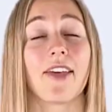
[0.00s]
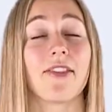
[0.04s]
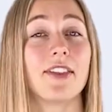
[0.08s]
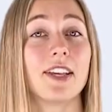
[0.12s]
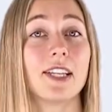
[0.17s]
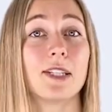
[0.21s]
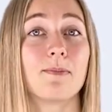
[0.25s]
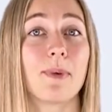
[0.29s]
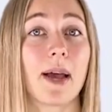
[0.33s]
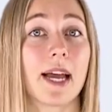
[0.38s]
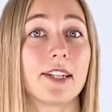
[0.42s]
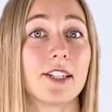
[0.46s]

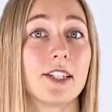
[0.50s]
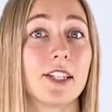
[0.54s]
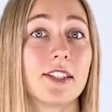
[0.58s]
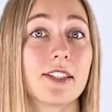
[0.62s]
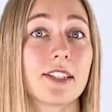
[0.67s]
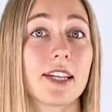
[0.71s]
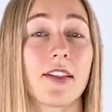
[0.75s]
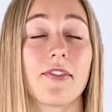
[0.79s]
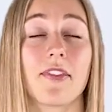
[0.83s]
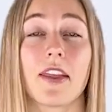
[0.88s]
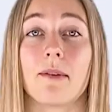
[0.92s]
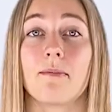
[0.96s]
These
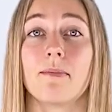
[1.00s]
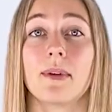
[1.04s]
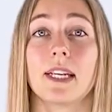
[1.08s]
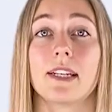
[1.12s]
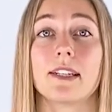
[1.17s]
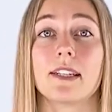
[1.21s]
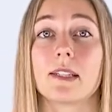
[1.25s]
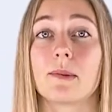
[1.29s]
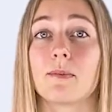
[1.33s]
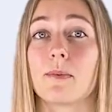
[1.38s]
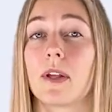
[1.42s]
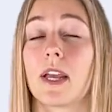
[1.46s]
badges can then be
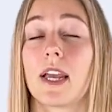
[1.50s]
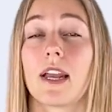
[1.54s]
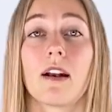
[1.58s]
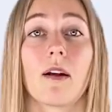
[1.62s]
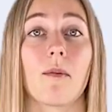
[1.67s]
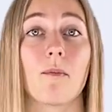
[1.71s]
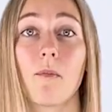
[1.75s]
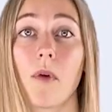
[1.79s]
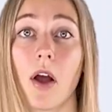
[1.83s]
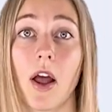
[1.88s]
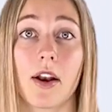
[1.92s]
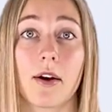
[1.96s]

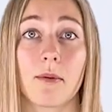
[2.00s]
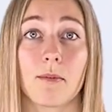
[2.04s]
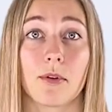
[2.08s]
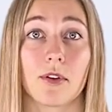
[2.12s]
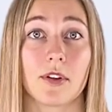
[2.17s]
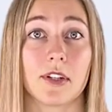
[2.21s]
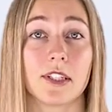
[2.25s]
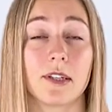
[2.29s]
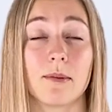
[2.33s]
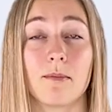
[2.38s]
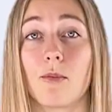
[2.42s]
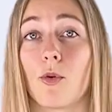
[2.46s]
displayed on a
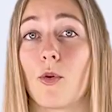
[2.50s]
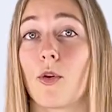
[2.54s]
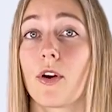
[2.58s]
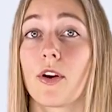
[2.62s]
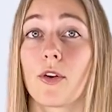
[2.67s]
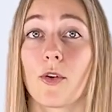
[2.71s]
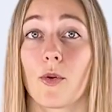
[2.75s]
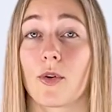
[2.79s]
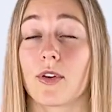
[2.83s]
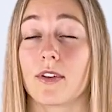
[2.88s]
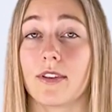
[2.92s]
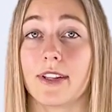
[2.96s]
bulletin
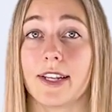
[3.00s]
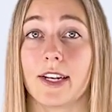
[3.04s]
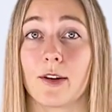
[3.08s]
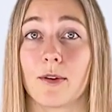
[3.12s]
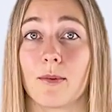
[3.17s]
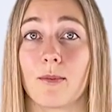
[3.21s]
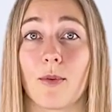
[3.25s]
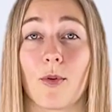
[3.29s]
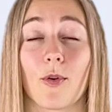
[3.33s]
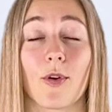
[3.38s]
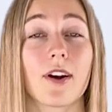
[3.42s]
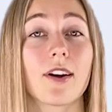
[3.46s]
board or
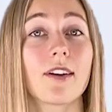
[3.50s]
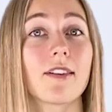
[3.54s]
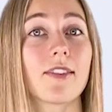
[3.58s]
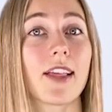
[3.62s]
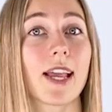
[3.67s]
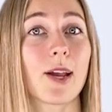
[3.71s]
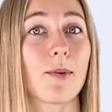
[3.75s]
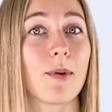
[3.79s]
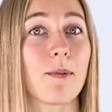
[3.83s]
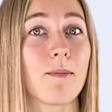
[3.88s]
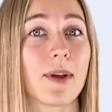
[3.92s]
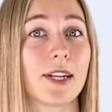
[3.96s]
leaderboard,
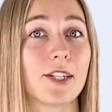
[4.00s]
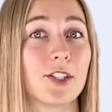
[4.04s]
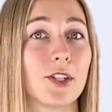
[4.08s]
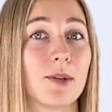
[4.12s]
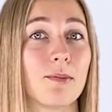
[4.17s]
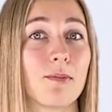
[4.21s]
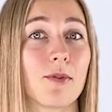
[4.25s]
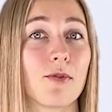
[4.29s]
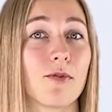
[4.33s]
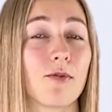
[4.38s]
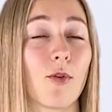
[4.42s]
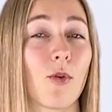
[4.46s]
like we
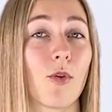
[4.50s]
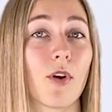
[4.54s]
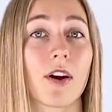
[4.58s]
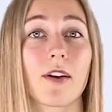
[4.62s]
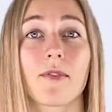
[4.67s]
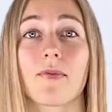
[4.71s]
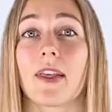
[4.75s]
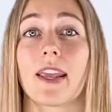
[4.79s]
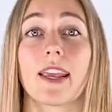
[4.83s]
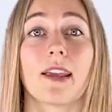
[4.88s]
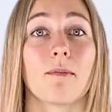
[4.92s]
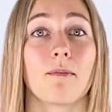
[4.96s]
mentioned
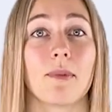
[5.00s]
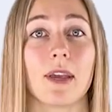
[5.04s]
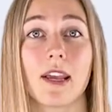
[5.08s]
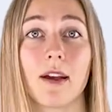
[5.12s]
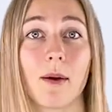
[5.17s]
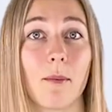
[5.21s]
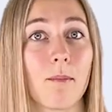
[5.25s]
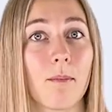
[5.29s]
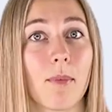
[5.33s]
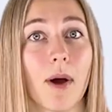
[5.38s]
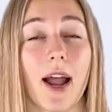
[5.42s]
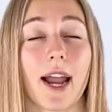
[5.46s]
before. They can be
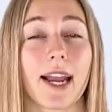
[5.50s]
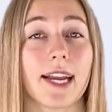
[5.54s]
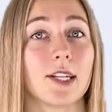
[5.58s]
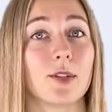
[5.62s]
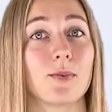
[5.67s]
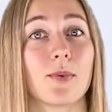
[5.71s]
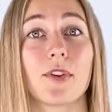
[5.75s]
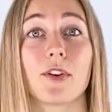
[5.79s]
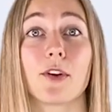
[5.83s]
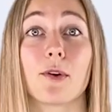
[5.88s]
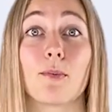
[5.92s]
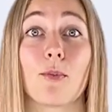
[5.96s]

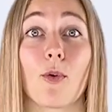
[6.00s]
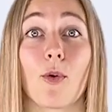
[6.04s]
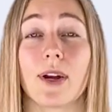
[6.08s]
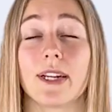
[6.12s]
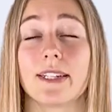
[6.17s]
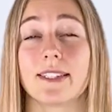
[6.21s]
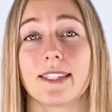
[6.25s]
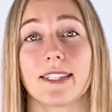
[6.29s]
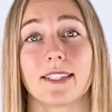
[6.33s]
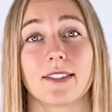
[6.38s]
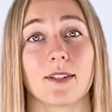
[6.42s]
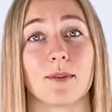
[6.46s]
combined with your
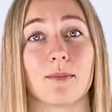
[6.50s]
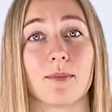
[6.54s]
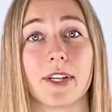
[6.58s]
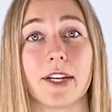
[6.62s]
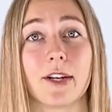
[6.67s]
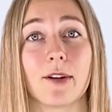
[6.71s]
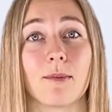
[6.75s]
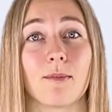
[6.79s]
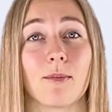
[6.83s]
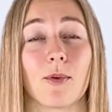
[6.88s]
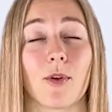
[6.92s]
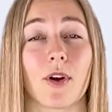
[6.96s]
point system
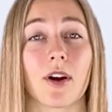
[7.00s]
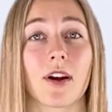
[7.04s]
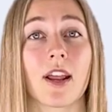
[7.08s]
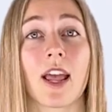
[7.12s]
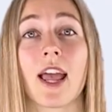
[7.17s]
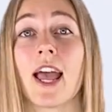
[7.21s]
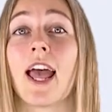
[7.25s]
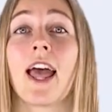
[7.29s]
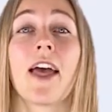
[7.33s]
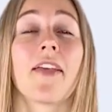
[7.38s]
leaderboard.